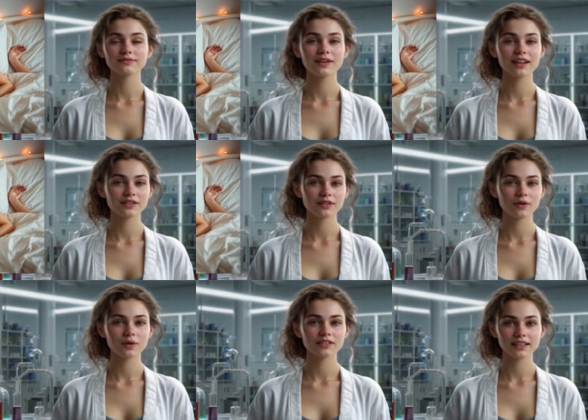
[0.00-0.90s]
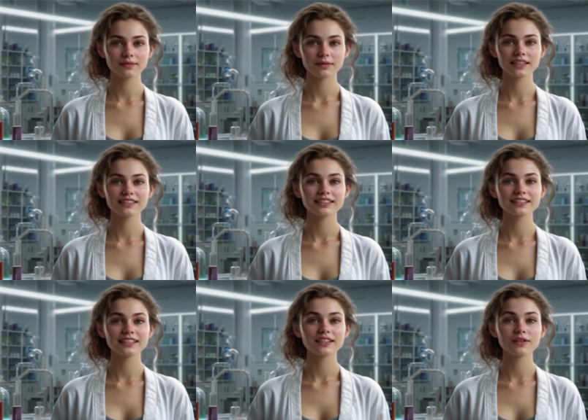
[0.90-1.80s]
Final thoughts embracing
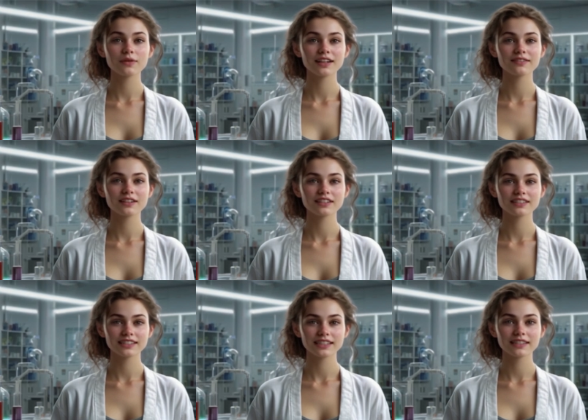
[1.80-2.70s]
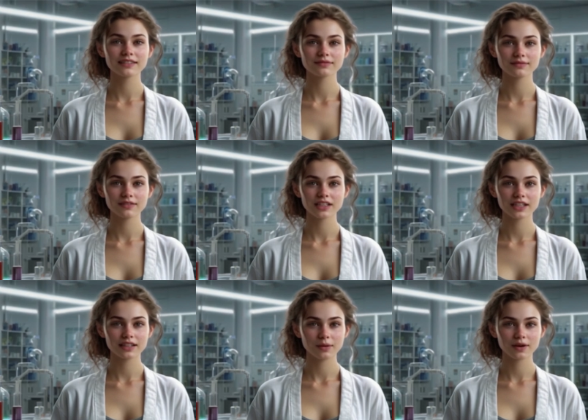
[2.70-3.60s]
sexual diversity. The
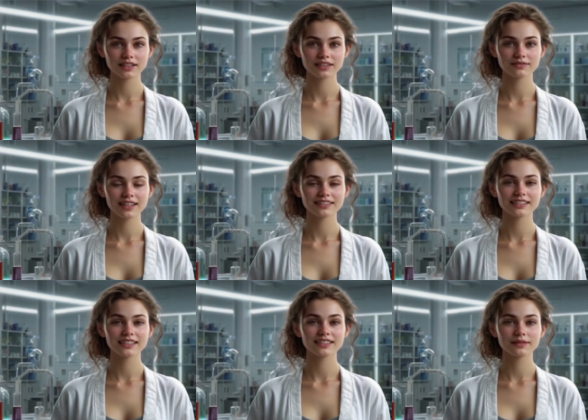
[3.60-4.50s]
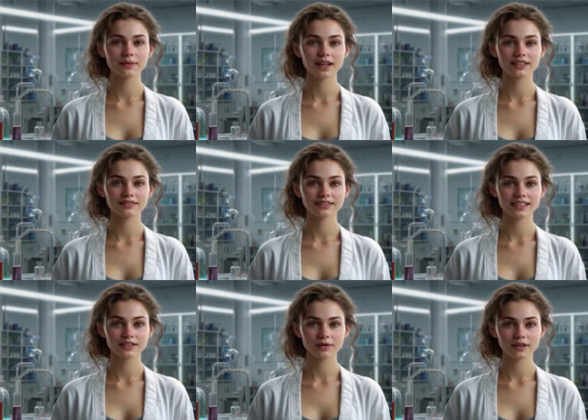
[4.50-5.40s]
G-spot is a fascinating part of
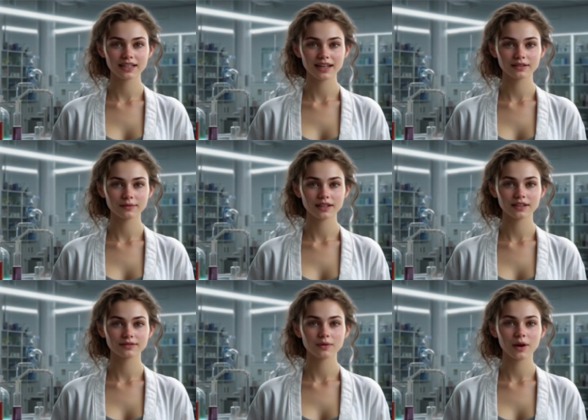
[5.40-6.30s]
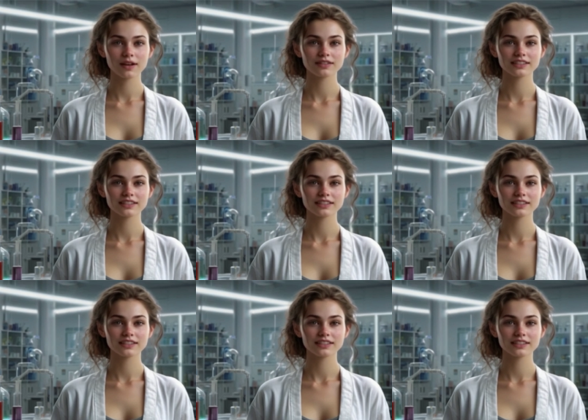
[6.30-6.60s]
sexual anatomy, whether